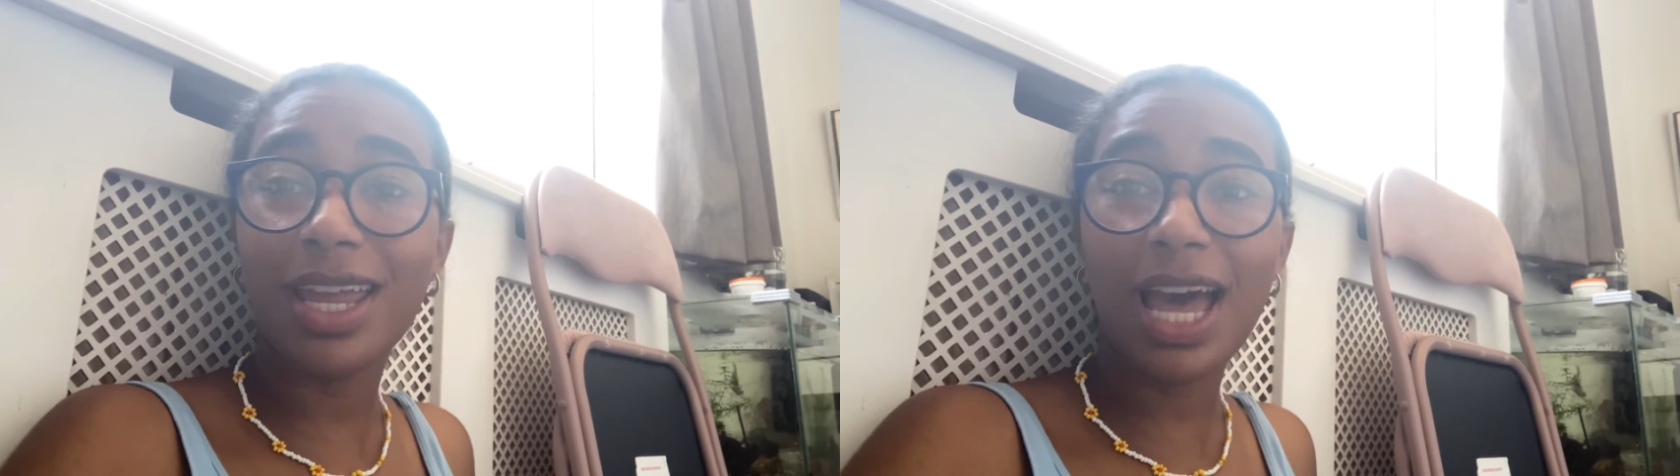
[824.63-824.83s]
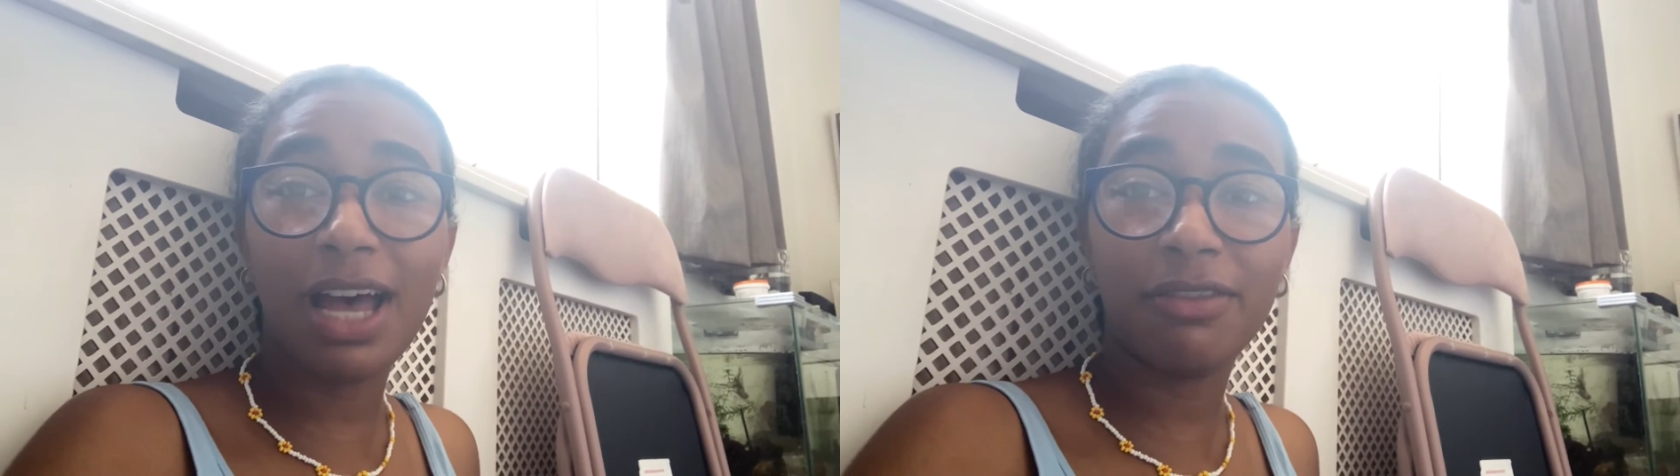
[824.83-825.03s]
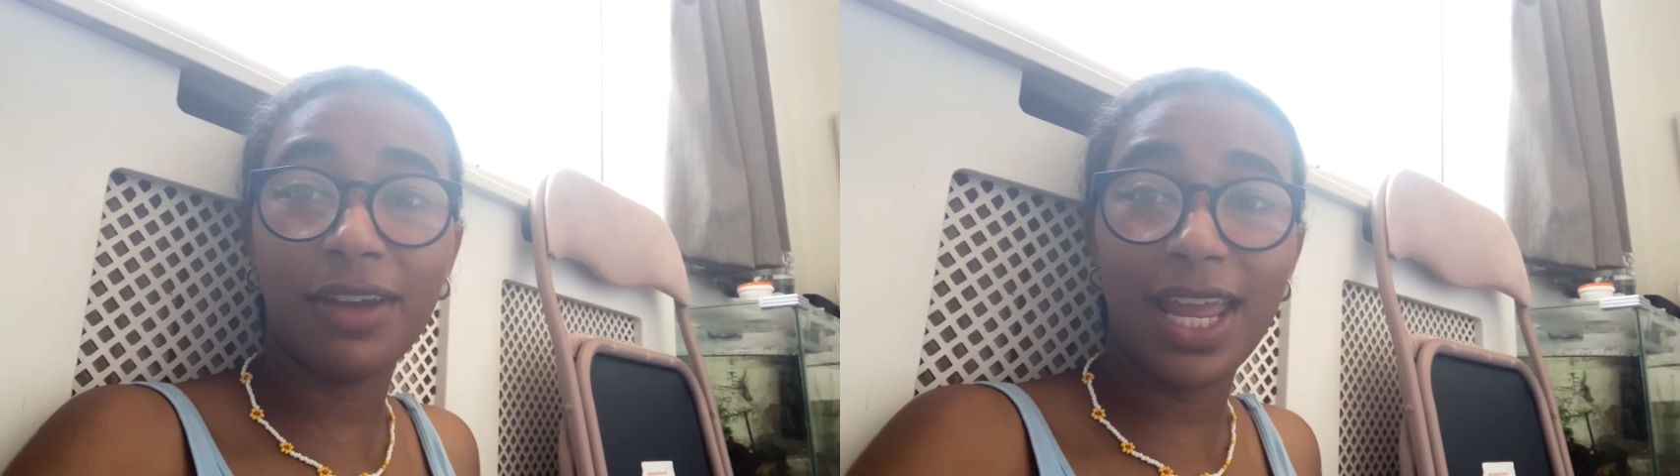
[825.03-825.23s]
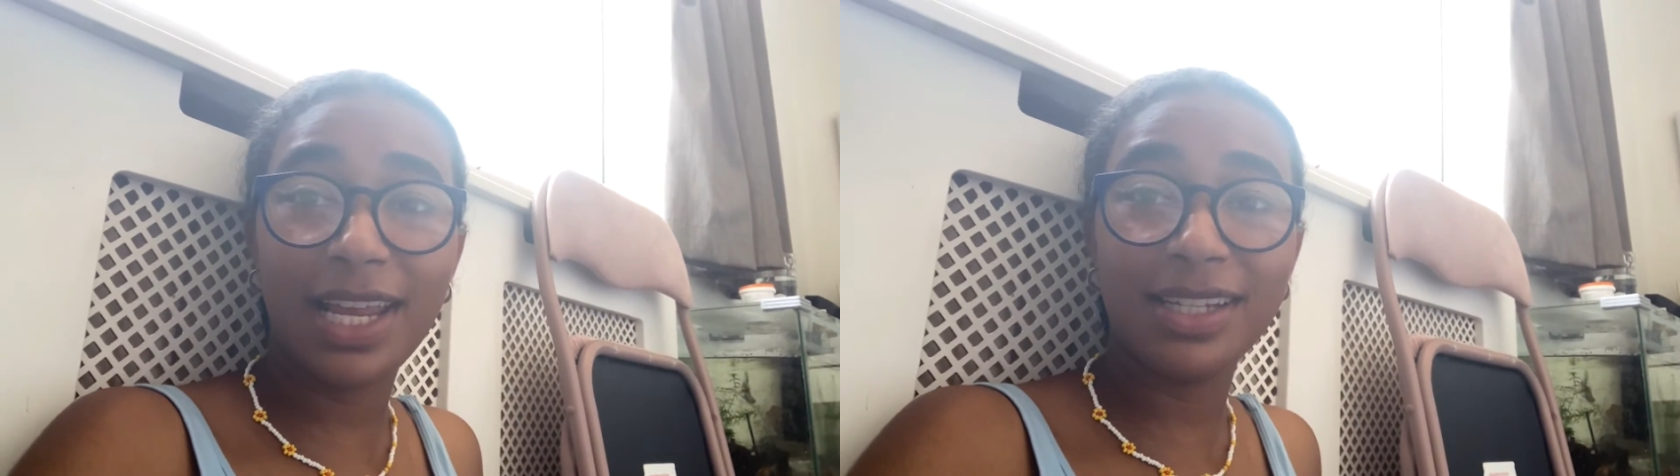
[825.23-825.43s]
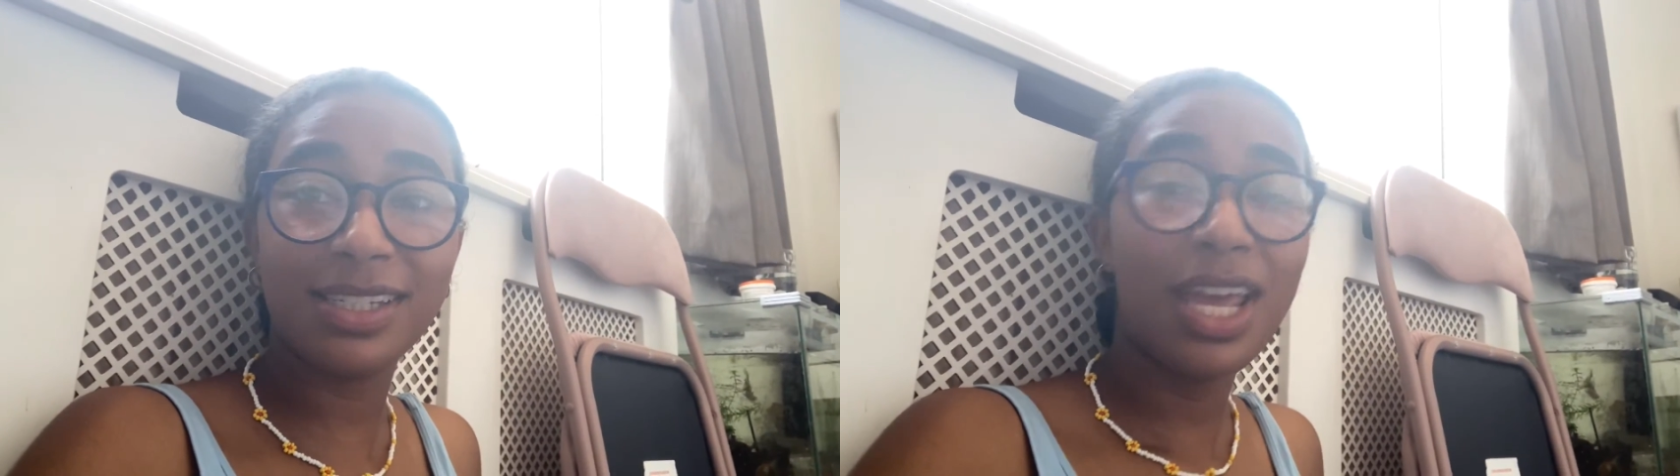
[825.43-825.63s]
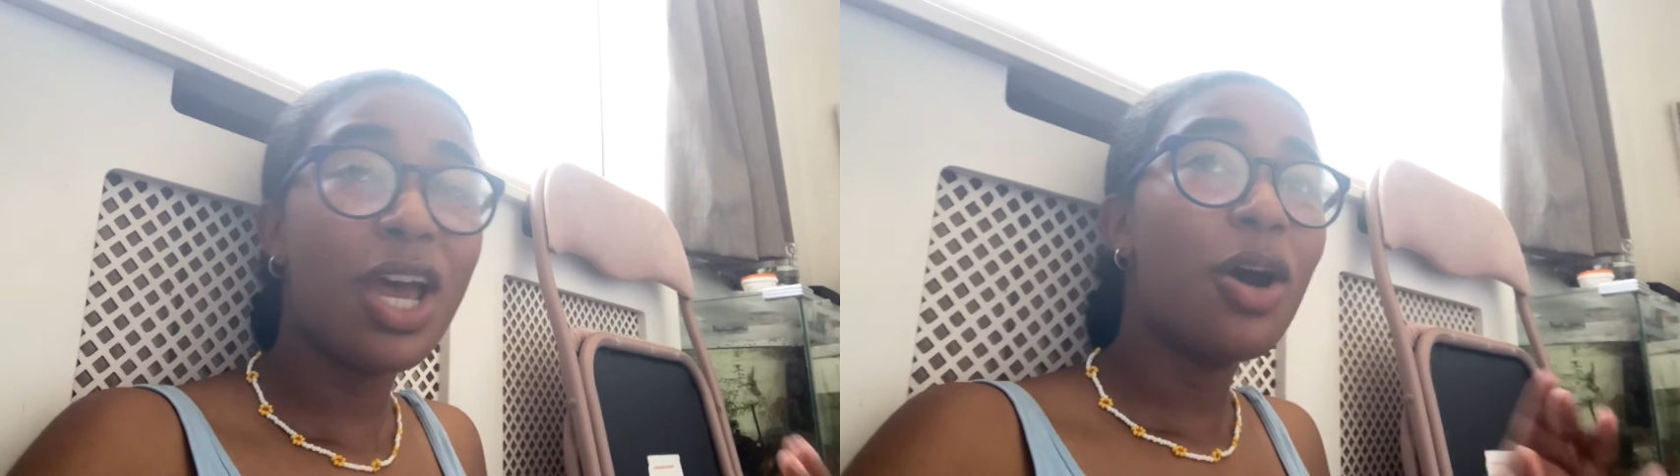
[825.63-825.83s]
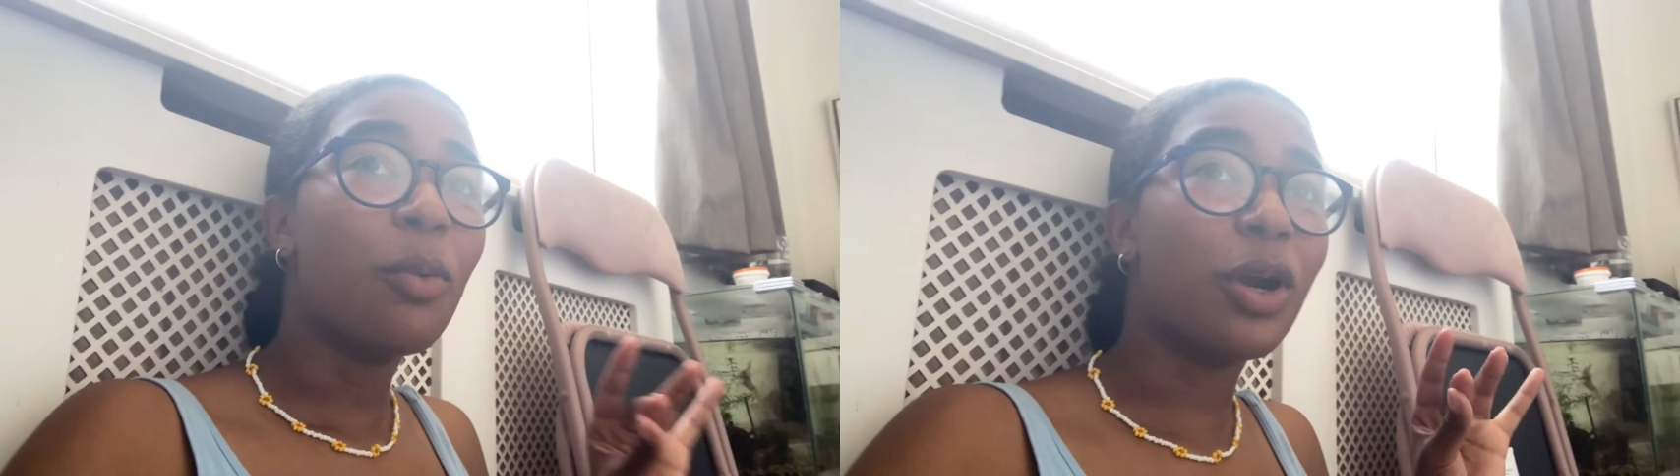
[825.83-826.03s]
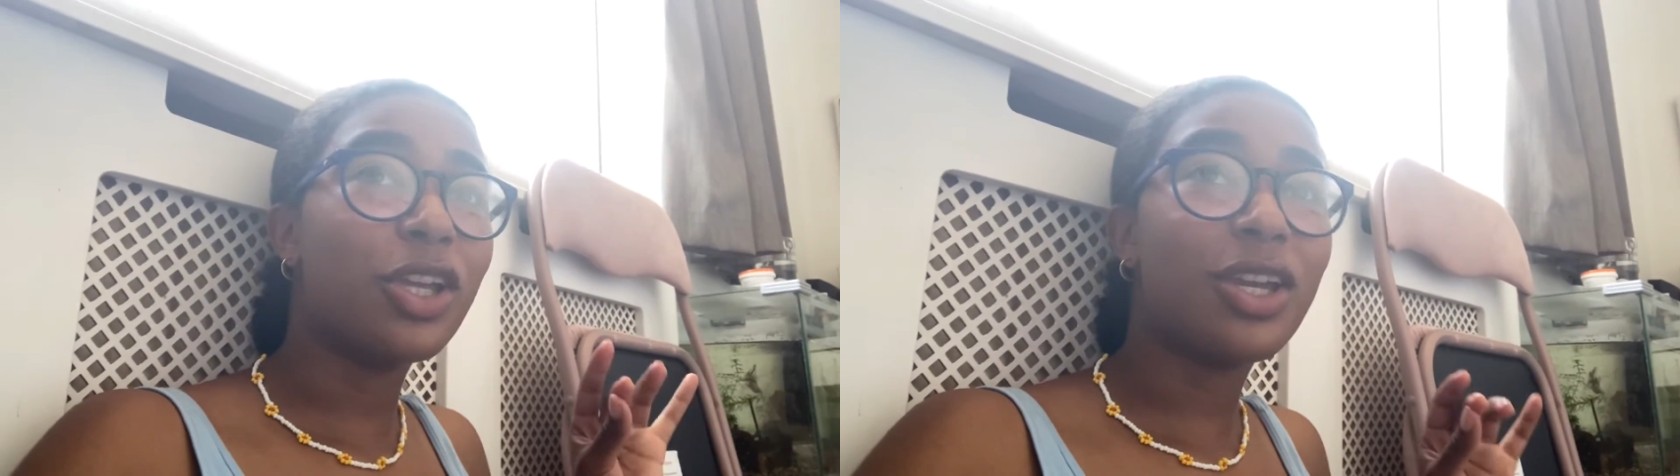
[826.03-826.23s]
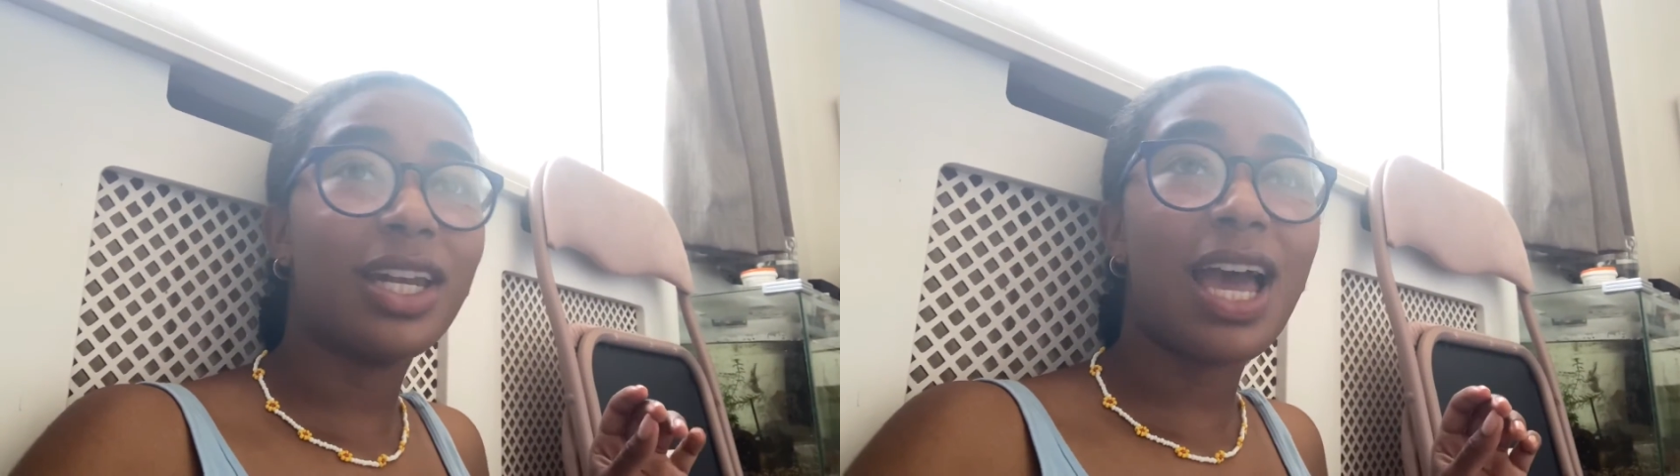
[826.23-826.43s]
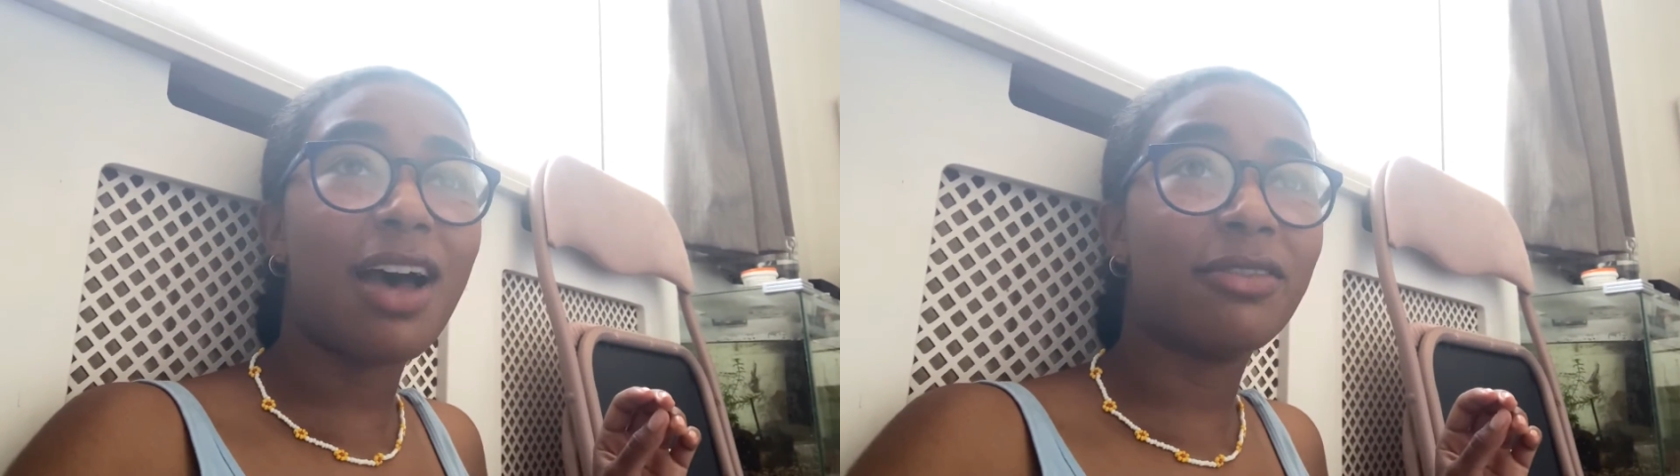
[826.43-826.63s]
cafes where you
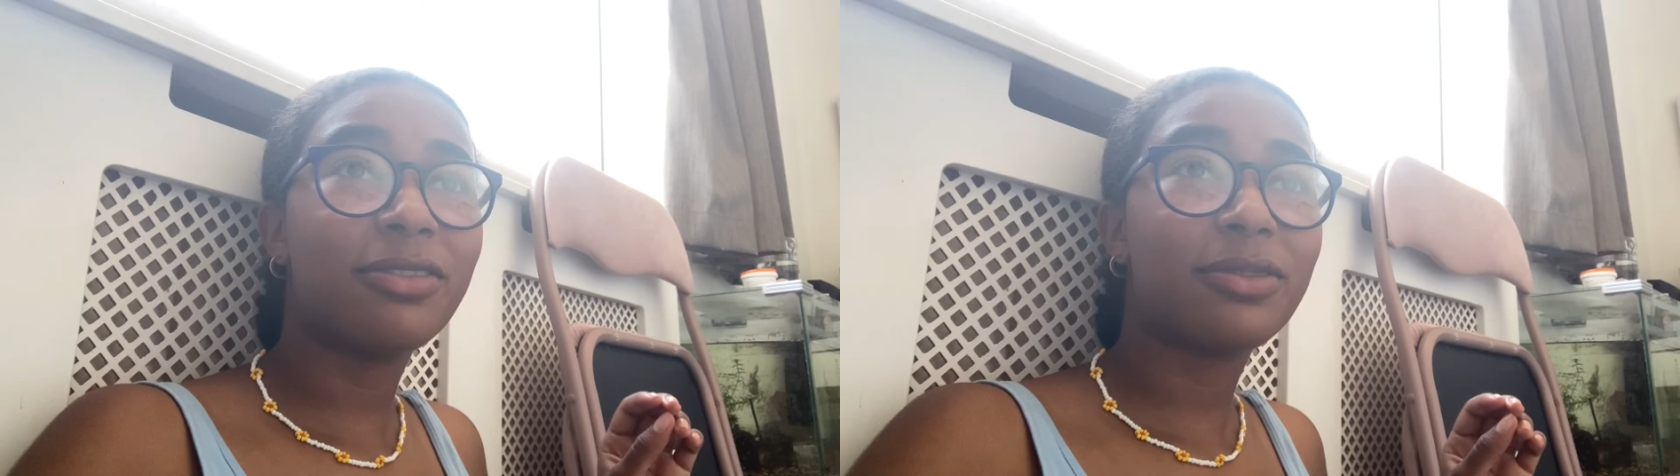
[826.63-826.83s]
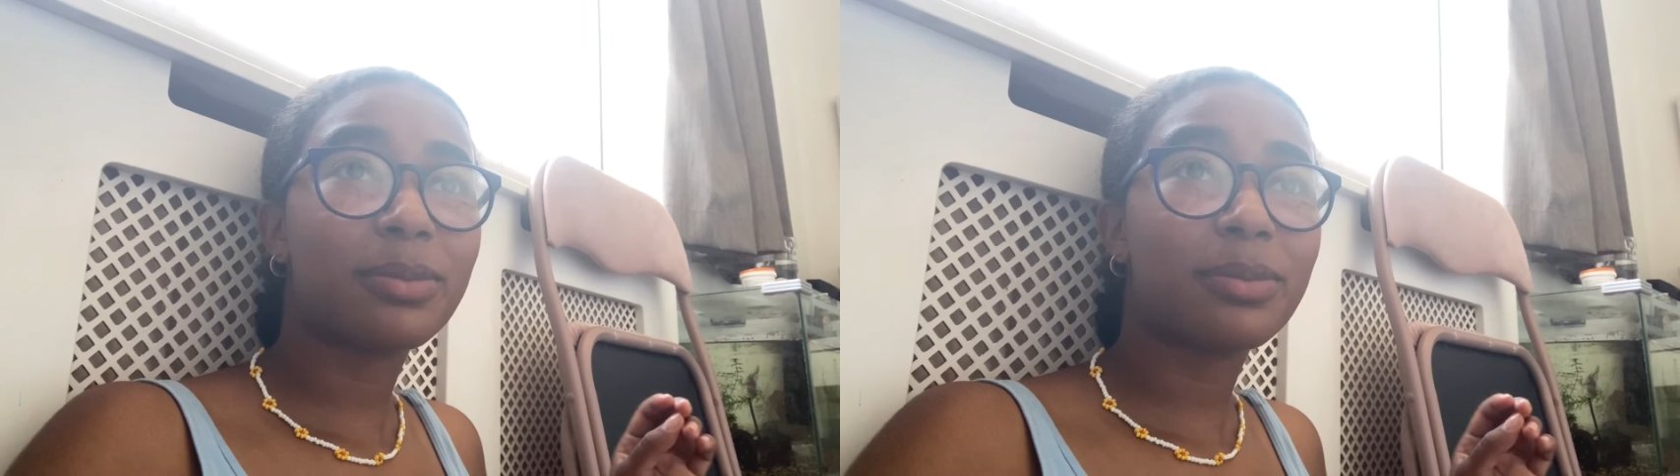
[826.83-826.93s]
can have